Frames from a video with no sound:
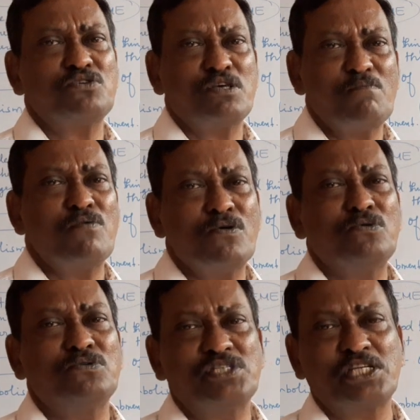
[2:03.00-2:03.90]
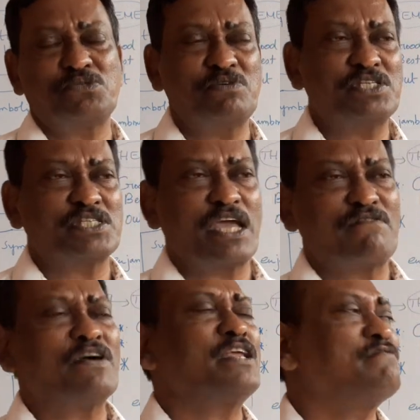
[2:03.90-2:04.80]
to the bones, as we say.
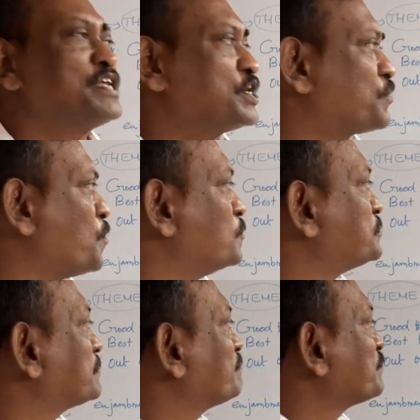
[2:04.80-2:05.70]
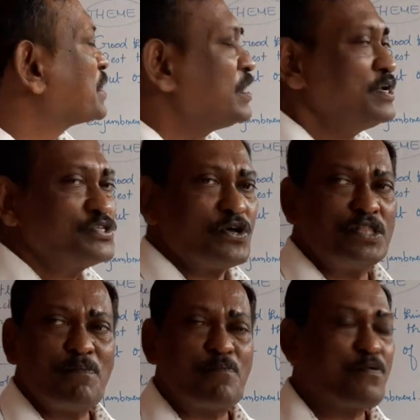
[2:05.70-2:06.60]
Very, very cold. So the